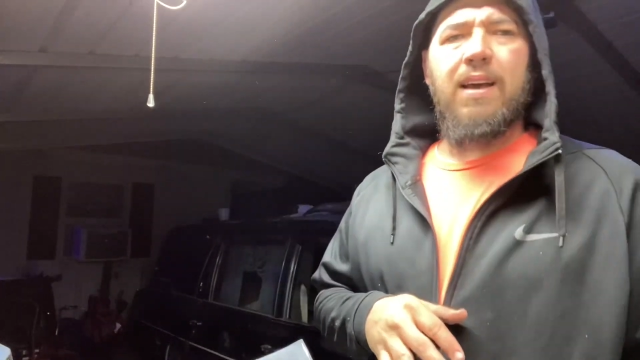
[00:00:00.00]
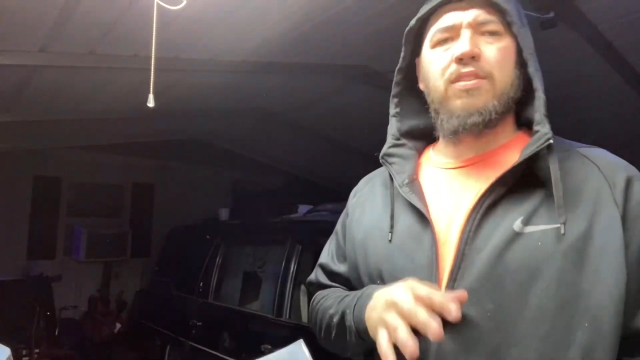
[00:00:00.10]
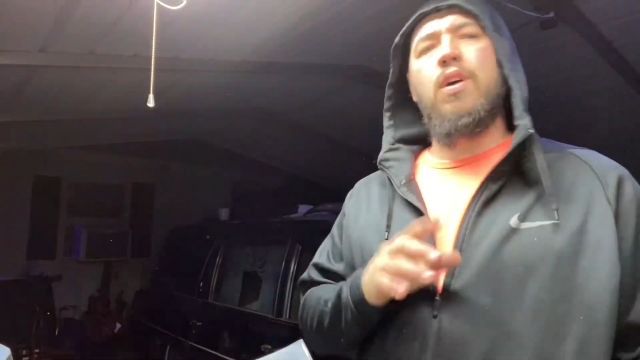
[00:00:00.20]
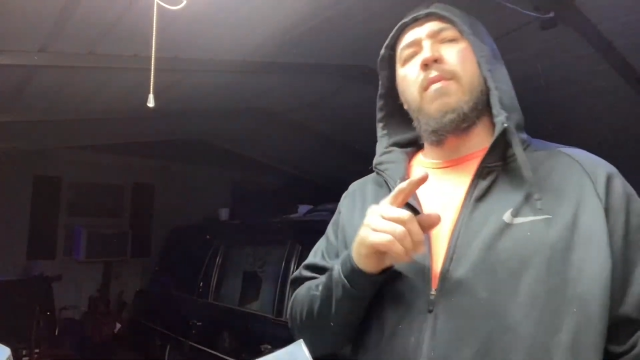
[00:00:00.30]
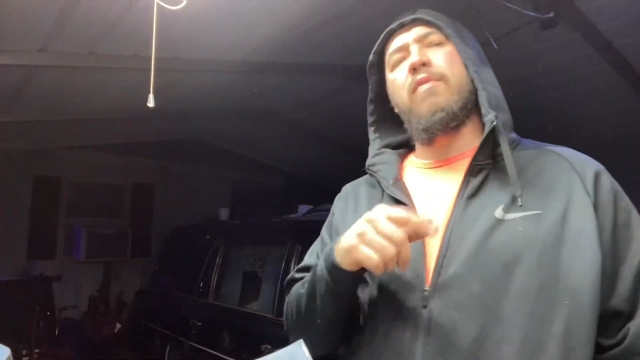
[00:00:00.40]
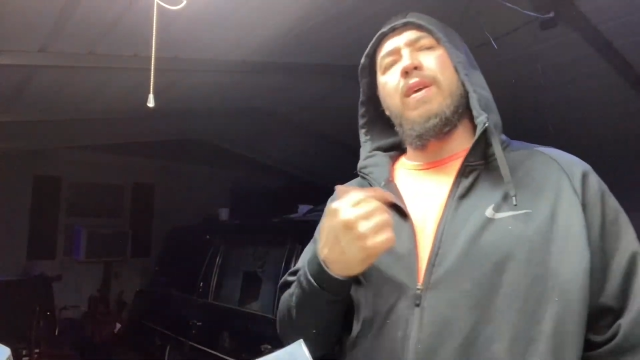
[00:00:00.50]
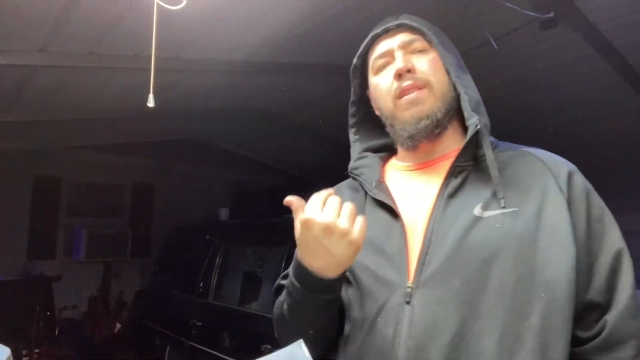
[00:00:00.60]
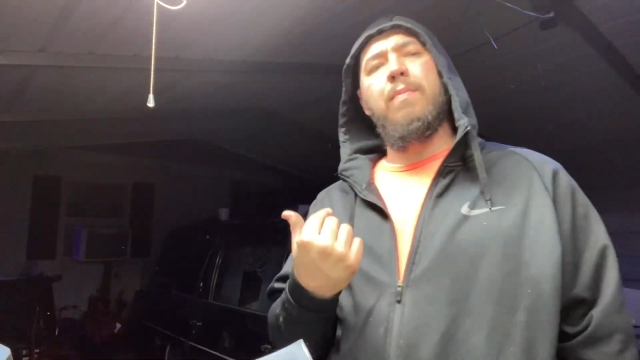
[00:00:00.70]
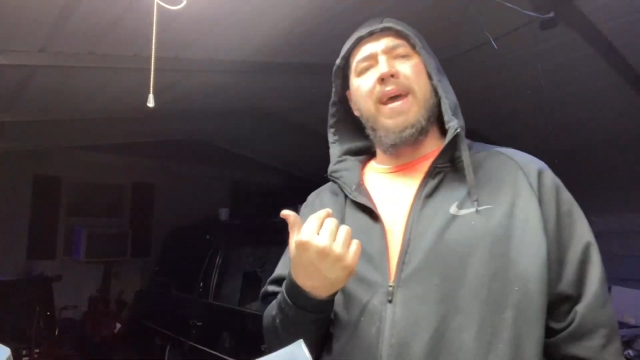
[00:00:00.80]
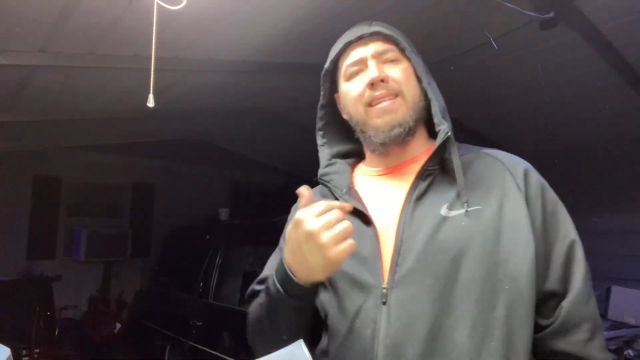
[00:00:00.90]
so I'm afraid the
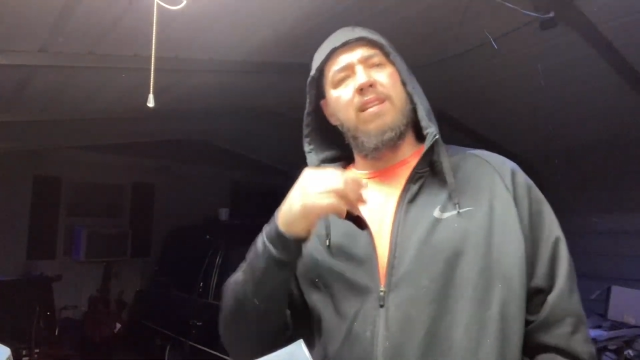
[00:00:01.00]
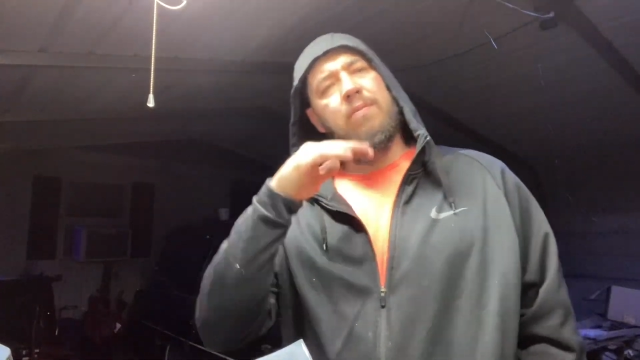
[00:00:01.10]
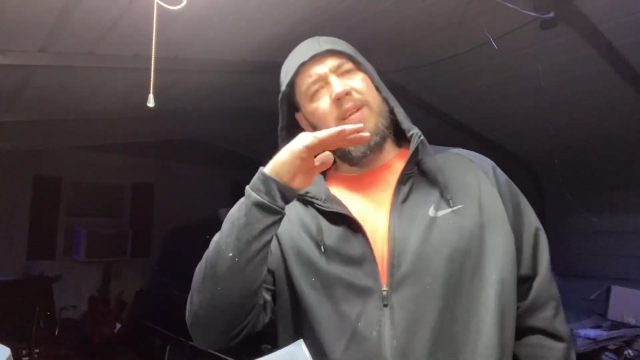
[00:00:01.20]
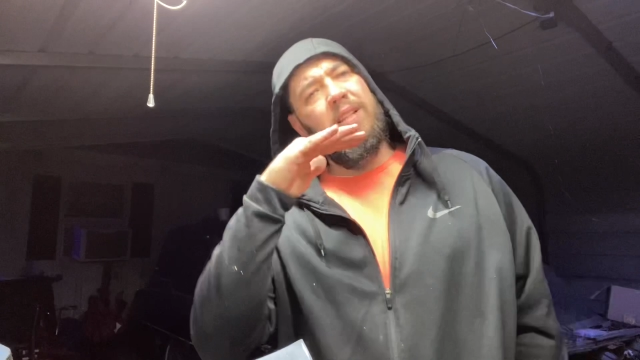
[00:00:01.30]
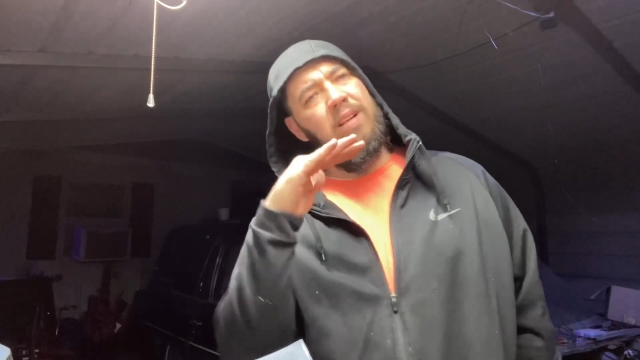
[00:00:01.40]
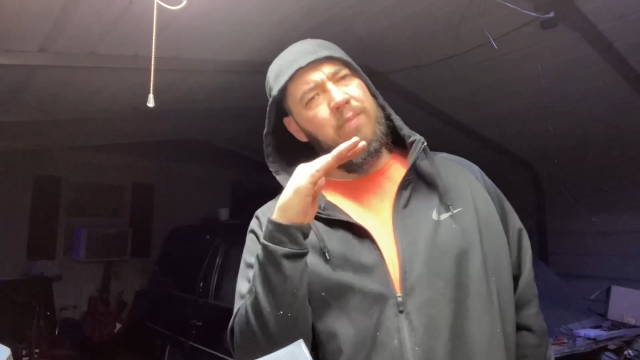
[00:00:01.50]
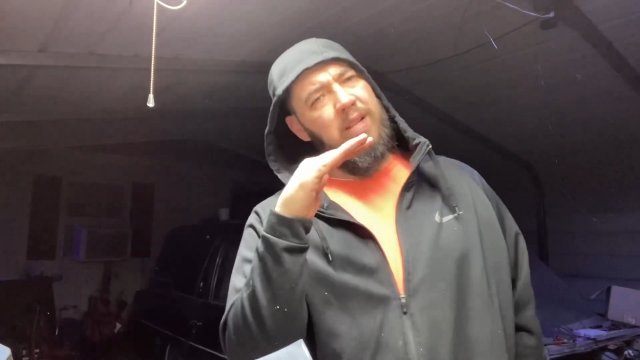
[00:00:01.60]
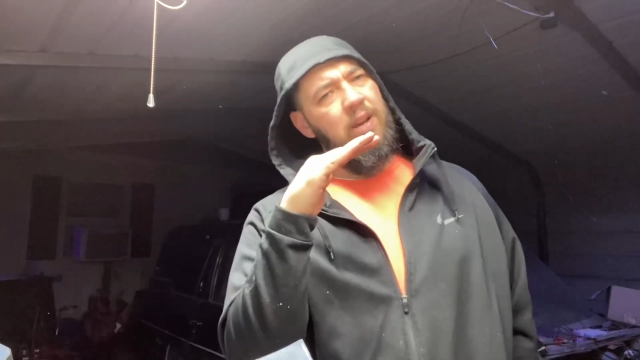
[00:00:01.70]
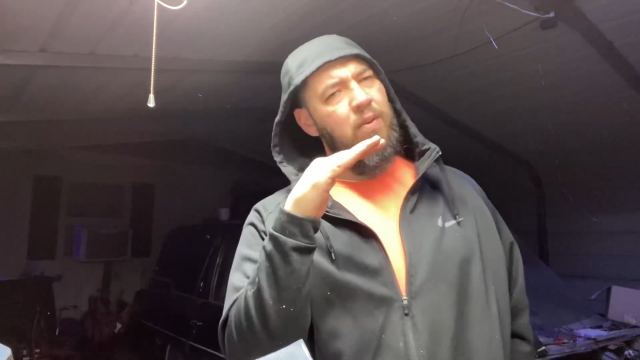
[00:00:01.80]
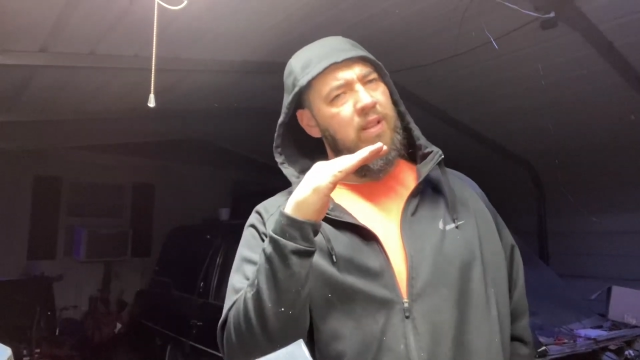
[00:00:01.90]
back's going to be a little bit
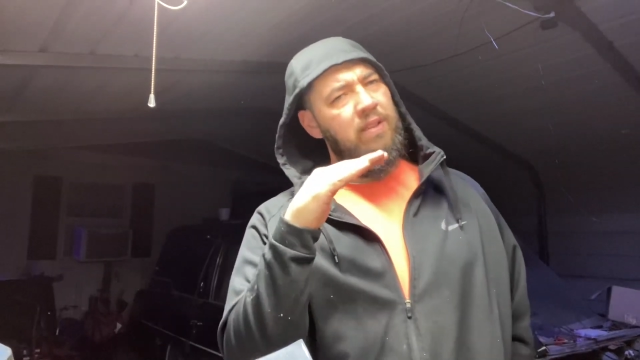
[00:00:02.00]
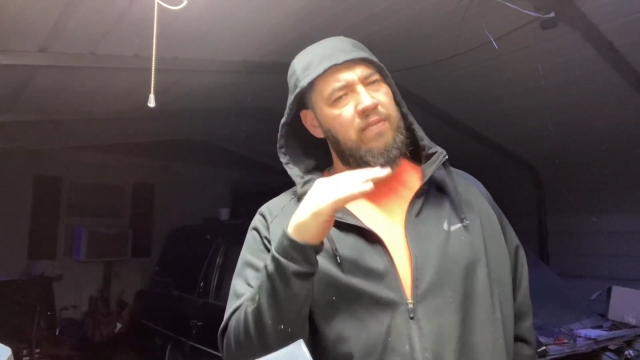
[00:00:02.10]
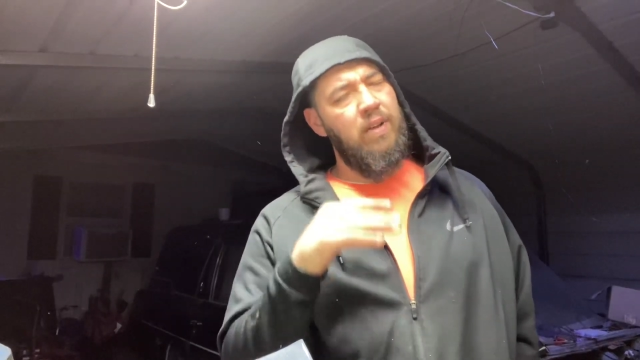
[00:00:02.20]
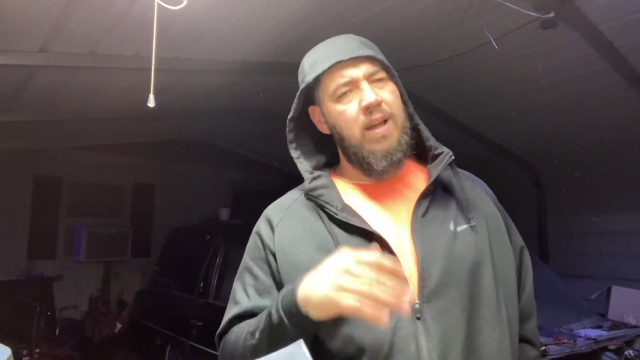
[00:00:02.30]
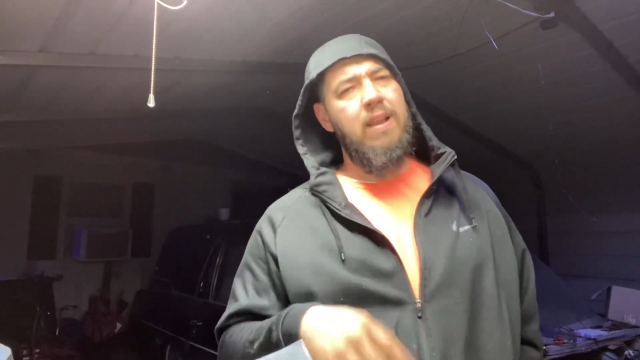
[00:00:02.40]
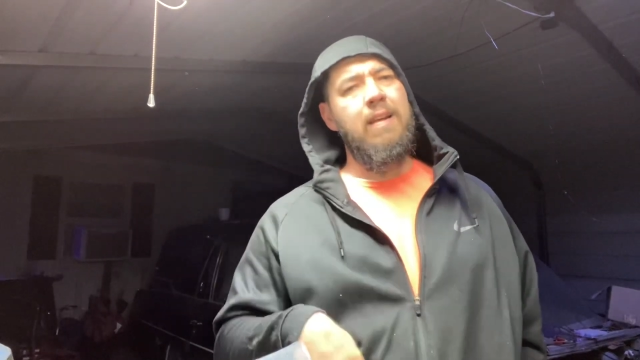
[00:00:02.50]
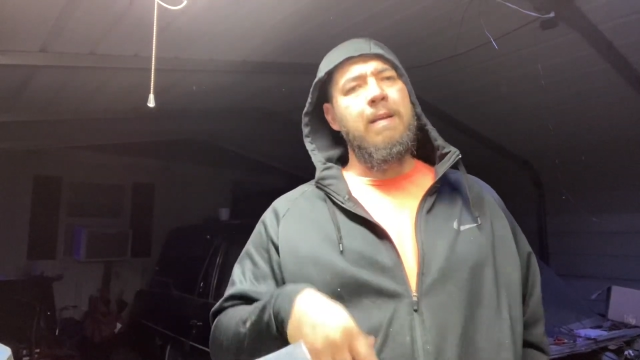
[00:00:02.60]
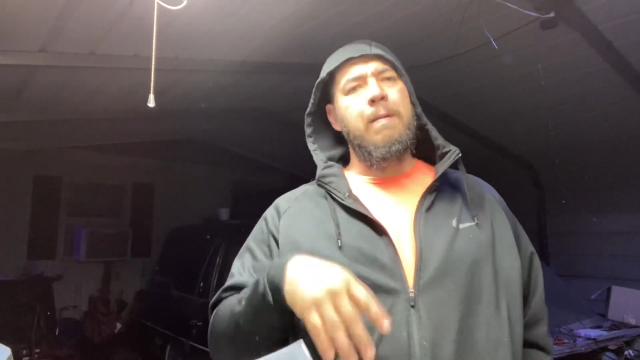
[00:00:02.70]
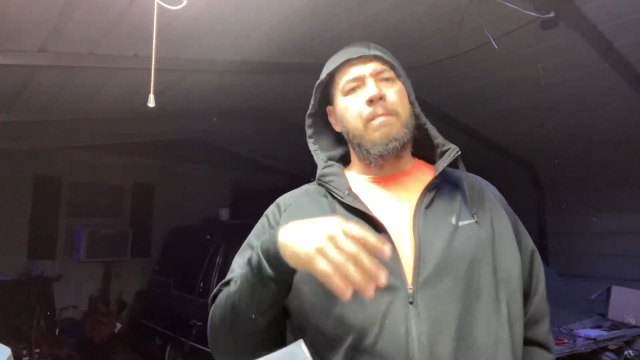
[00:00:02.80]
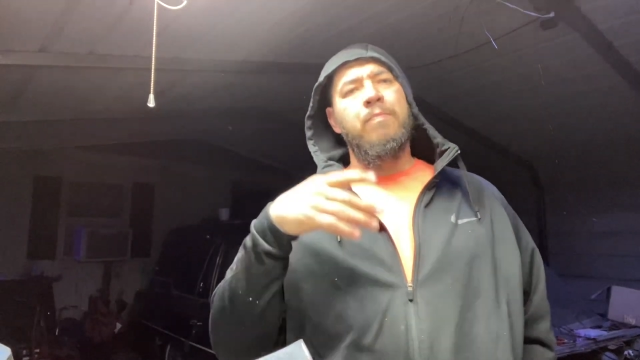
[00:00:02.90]
lower than the front.
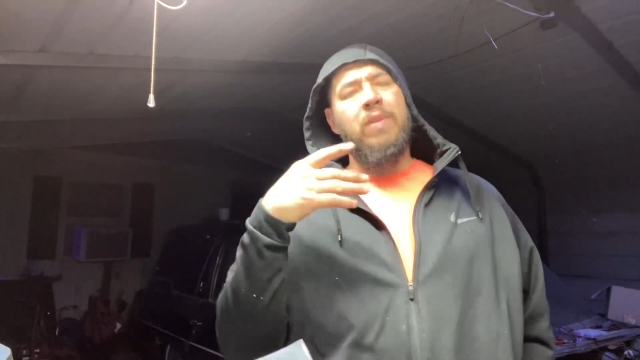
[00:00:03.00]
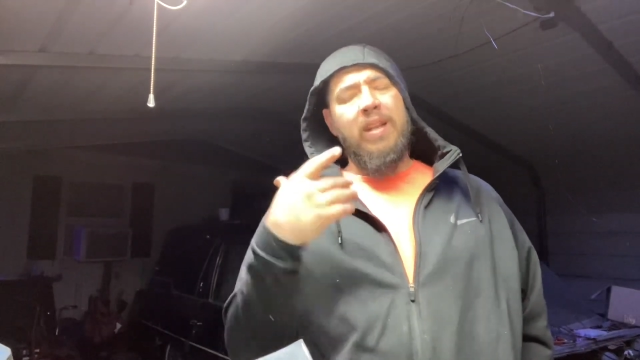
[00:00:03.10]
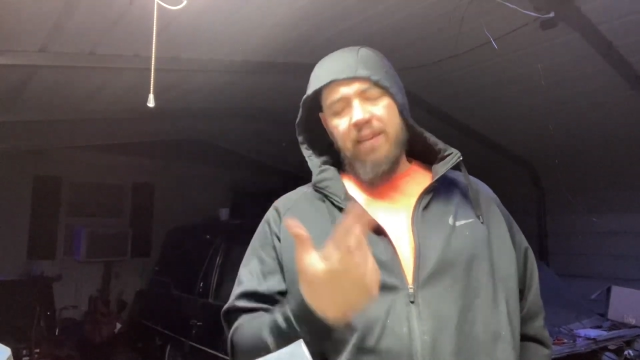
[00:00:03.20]
And if